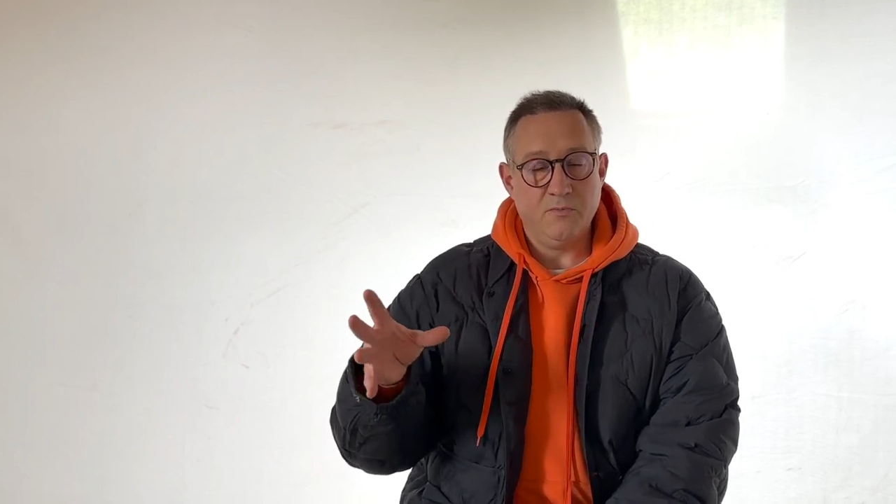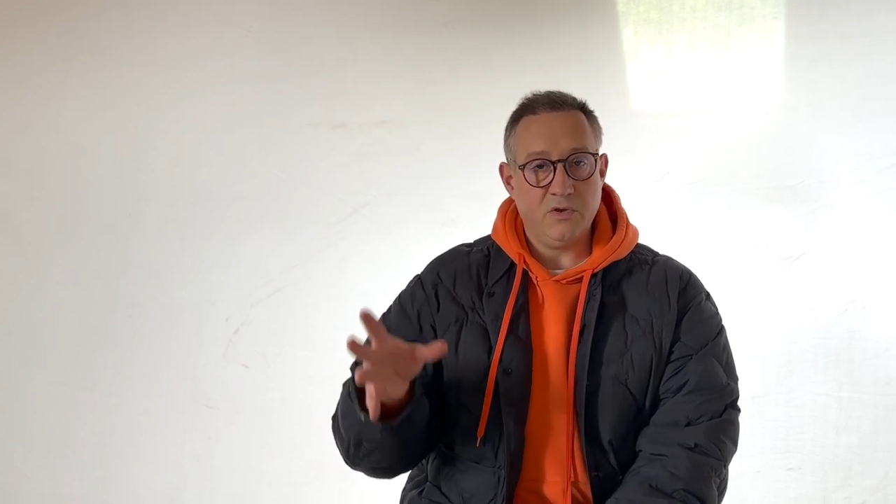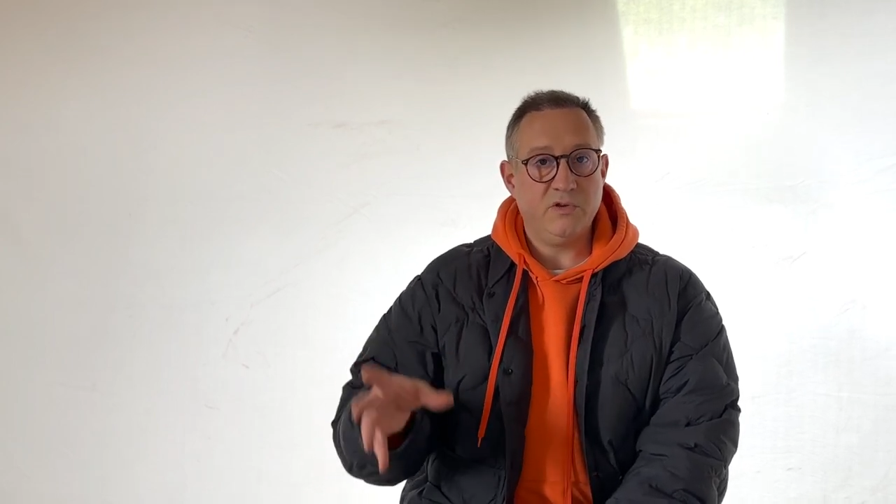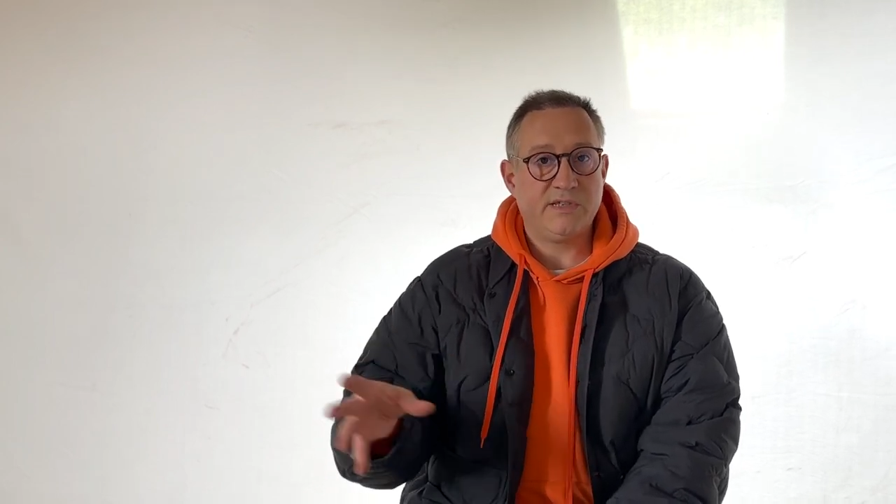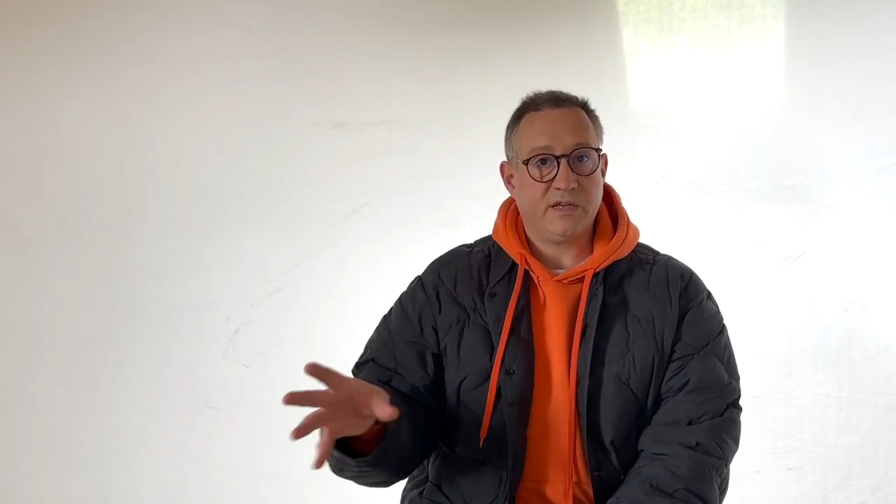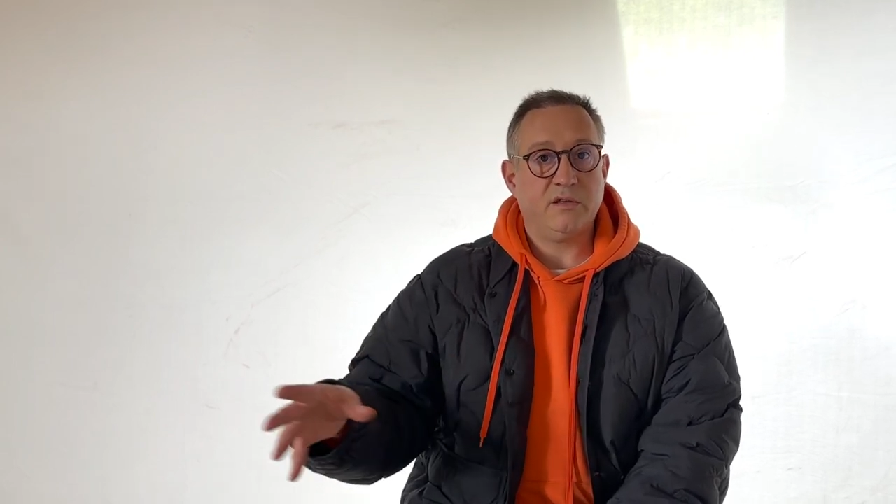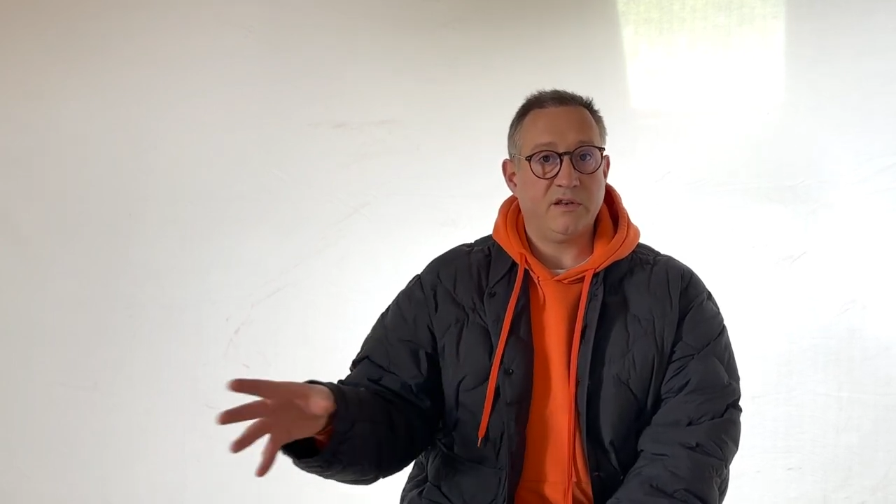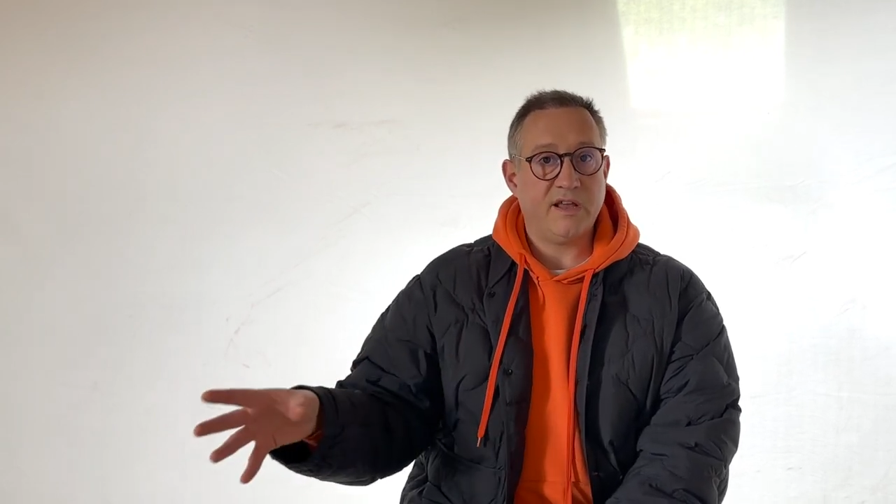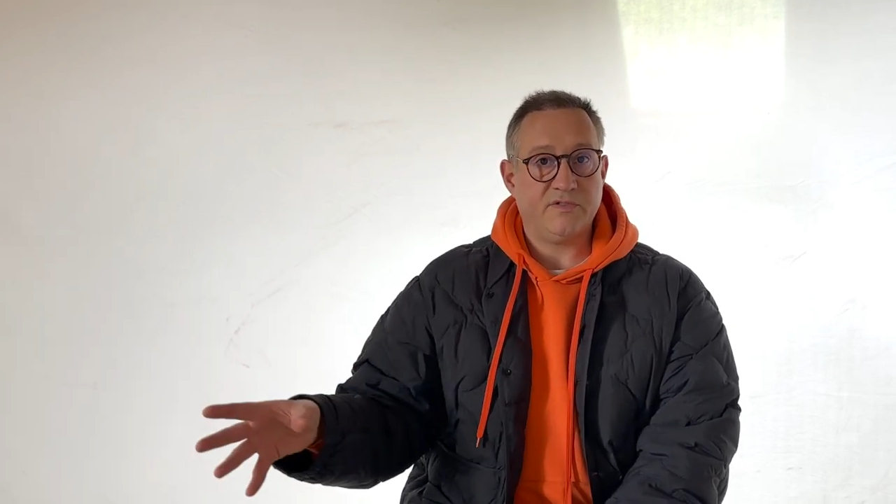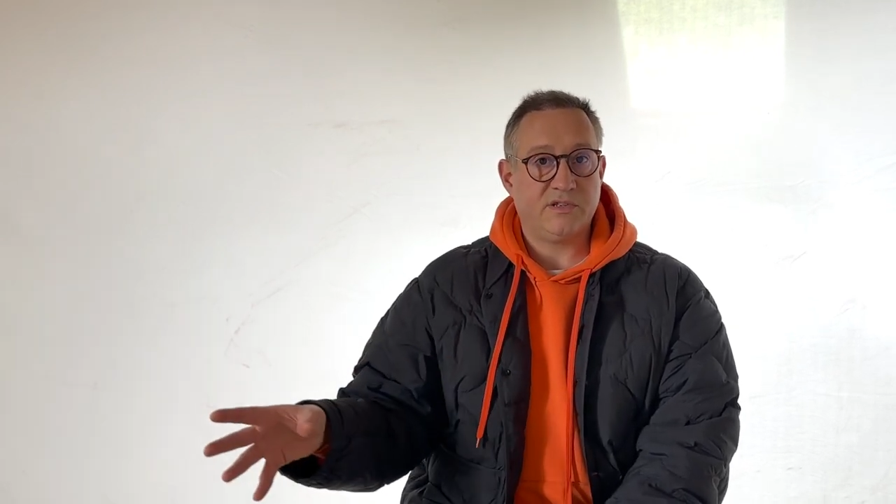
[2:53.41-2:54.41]
music that
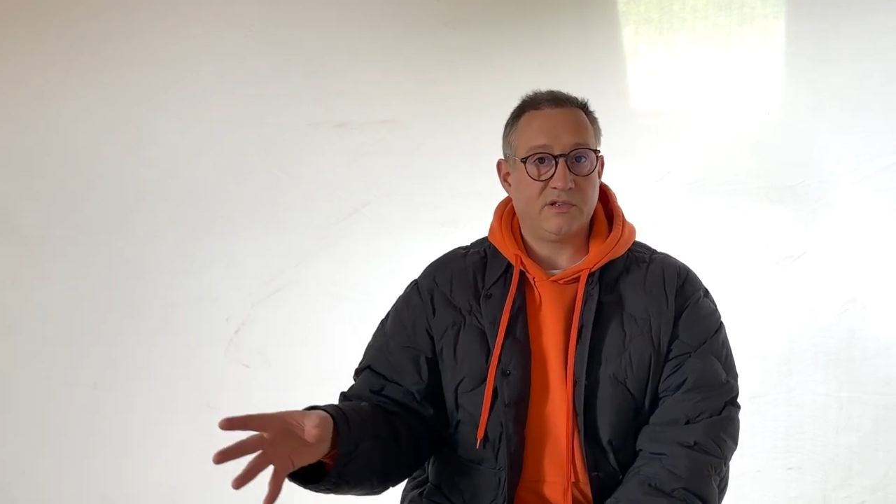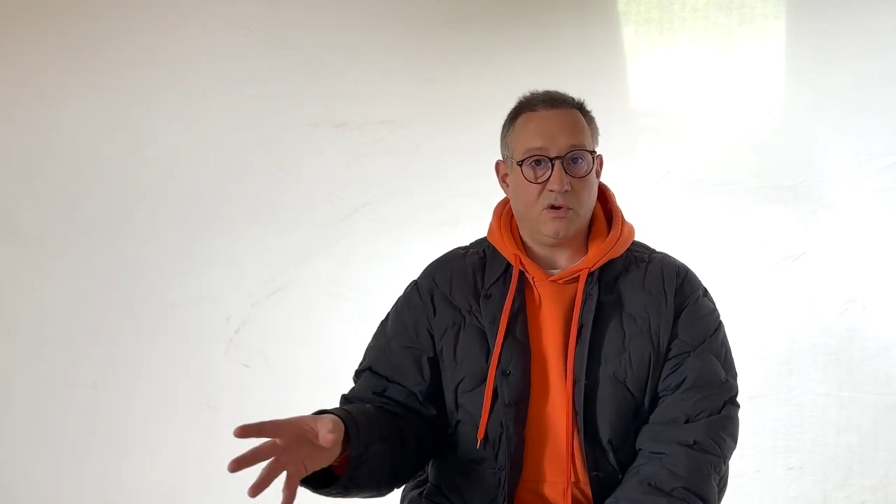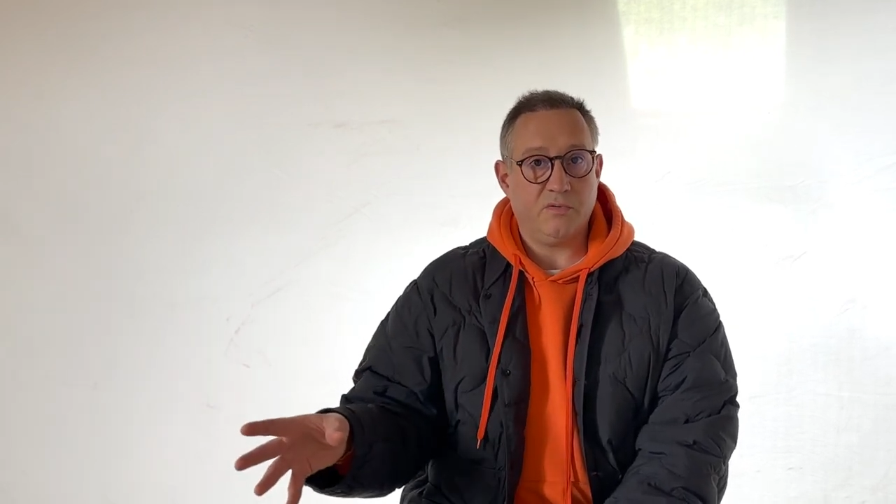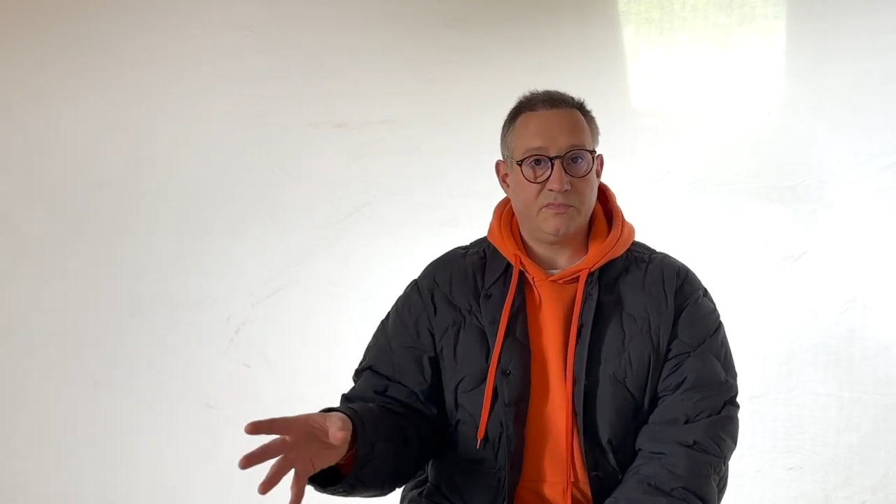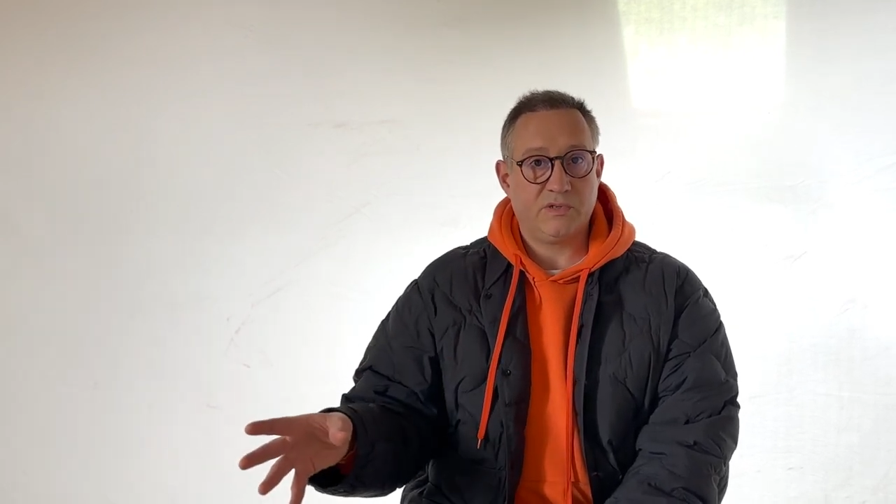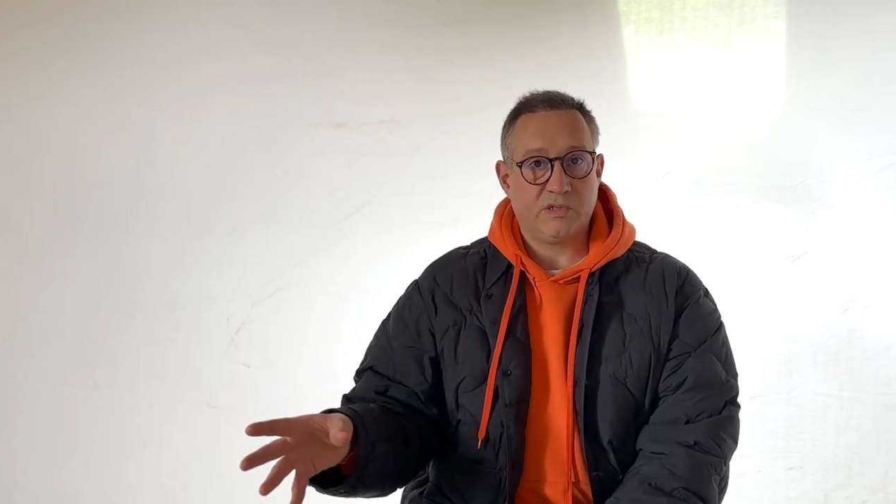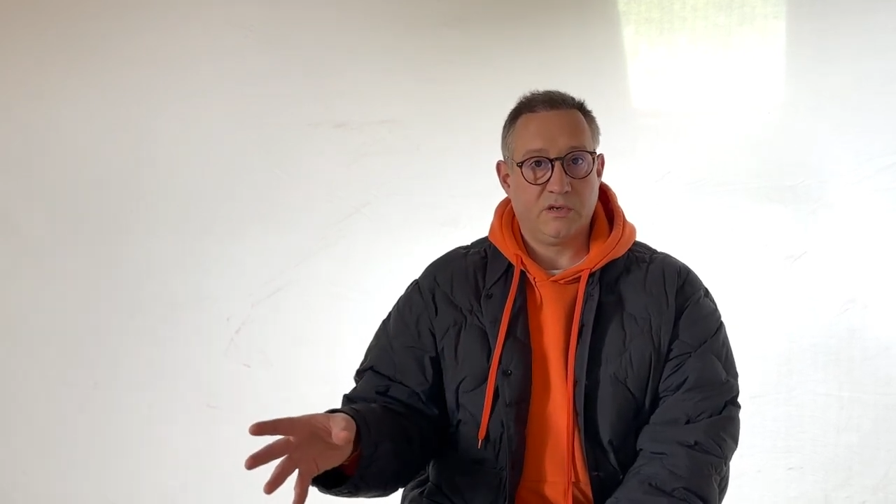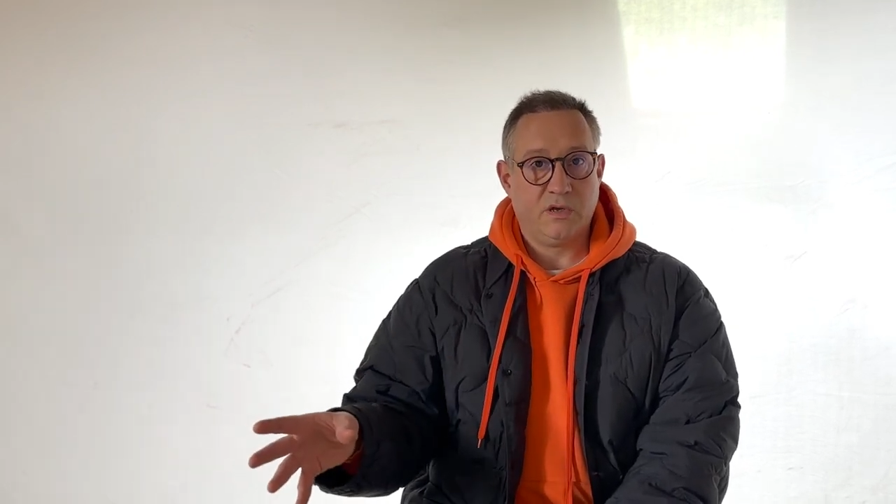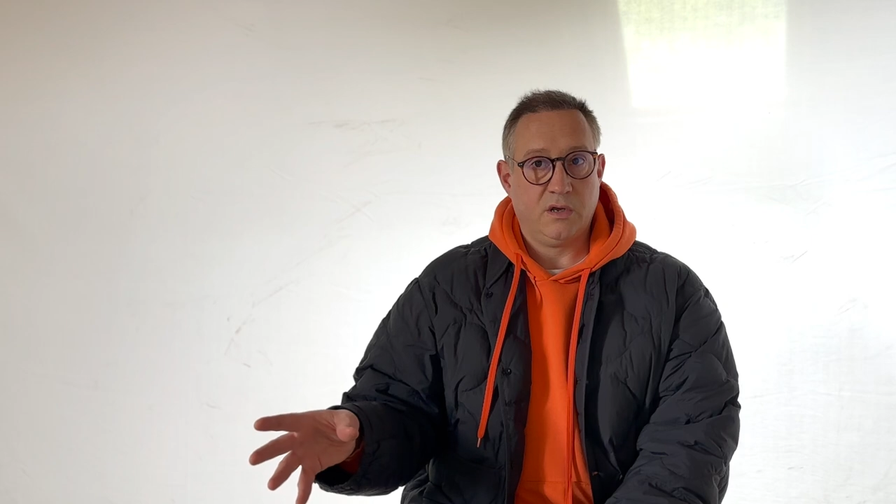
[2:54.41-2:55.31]
never stops